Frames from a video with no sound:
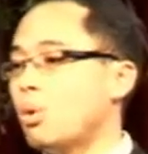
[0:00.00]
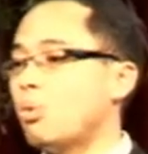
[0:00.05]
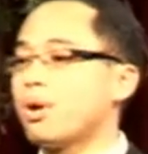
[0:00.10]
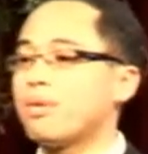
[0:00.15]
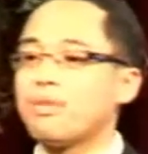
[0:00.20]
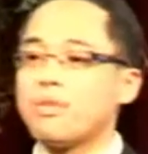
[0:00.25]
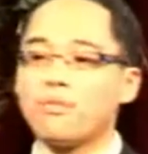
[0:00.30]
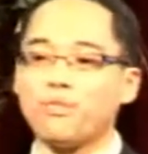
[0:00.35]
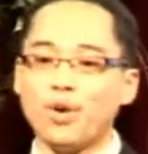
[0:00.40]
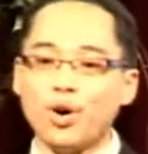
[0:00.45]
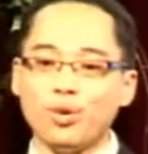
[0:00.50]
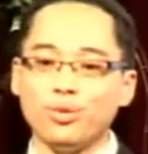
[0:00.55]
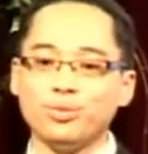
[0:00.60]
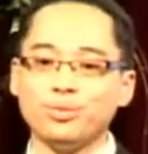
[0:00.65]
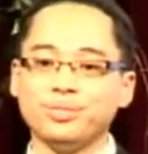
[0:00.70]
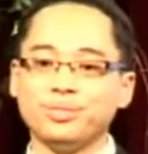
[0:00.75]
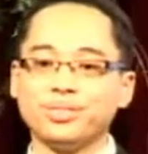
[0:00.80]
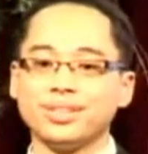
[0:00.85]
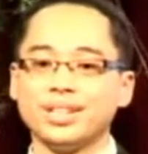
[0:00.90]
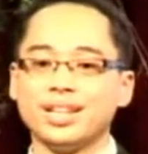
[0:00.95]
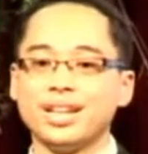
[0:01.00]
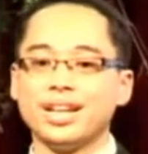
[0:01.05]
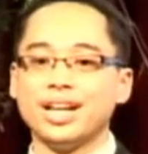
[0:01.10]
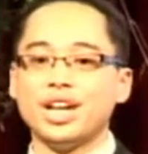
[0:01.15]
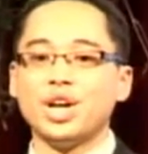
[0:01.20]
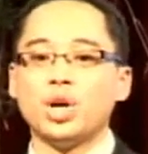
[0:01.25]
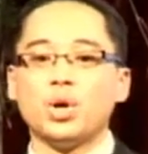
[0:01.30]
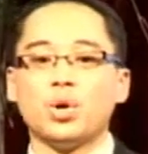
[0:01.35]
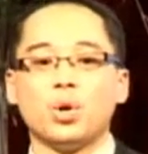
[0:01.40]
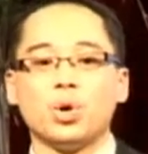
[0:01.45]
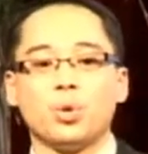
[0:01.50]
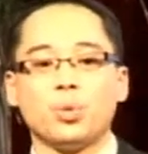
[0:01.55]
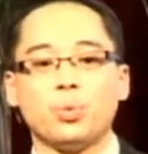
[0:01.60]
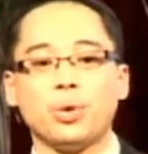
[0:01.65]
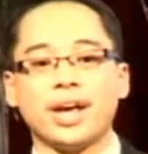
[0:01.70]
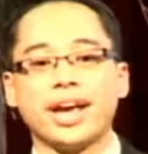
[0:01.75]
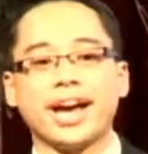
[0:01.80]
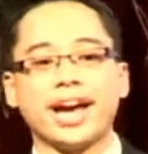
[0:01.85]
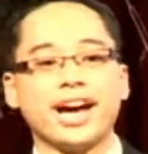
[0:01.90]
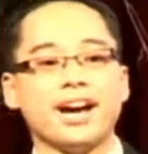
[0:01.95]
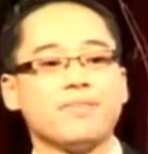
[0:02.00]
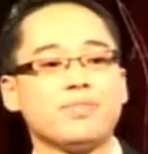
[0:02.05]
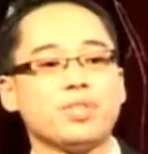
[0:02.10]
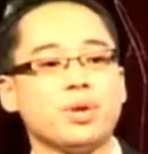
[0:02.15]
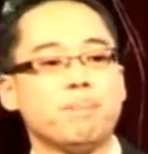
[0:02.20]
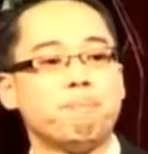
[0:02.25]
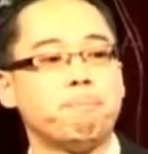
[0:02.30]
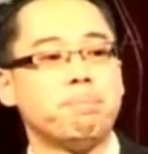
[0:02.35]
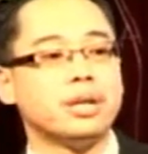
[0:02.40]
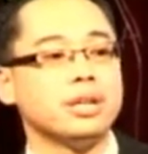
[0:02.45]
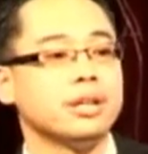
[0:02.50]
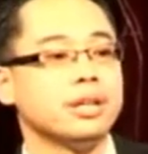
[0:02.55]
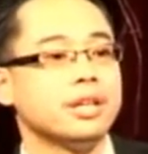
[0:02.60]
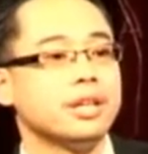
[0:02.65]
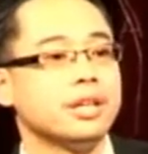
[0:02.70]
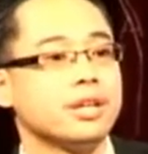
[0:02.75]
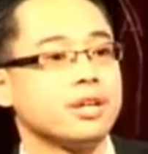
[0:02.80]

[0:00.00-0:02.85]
we have a phone, we have the ability